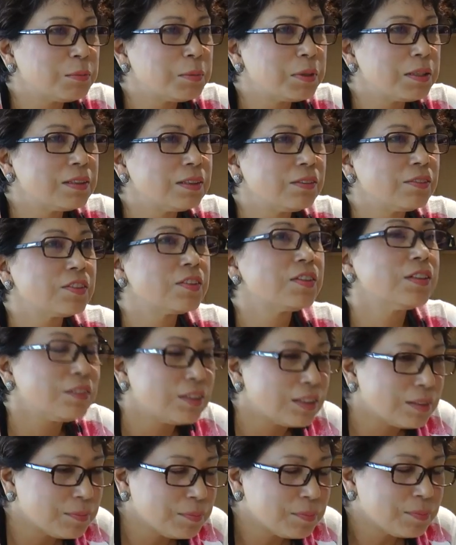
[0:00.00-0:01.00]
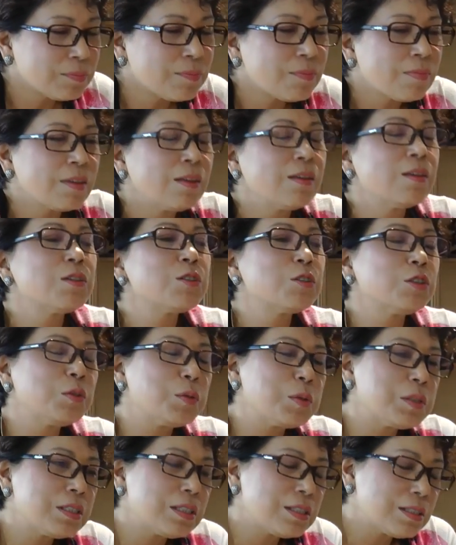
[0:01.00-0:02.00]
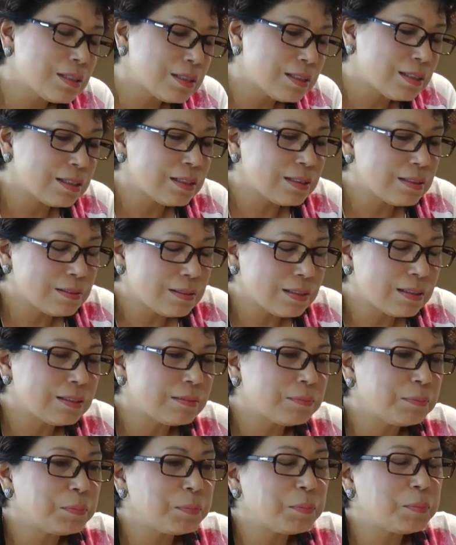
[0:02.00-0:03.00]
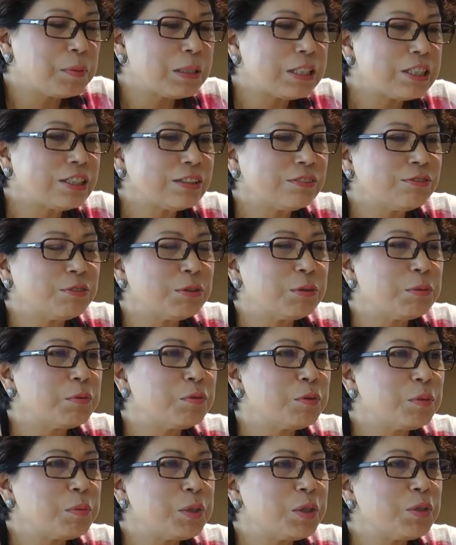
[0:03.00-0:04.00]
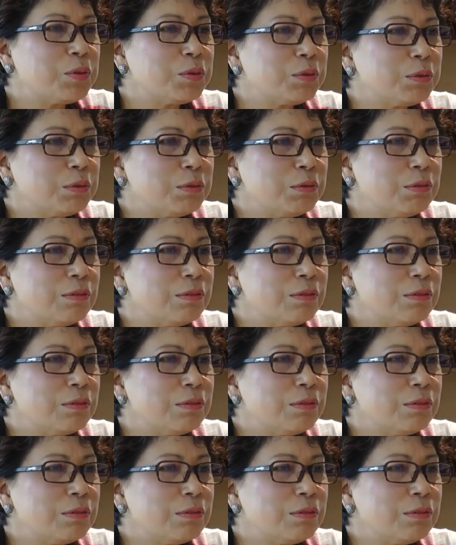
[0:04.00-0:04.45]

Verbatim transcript: to be a civil servant. So there was this, this uh, pressure for, for me to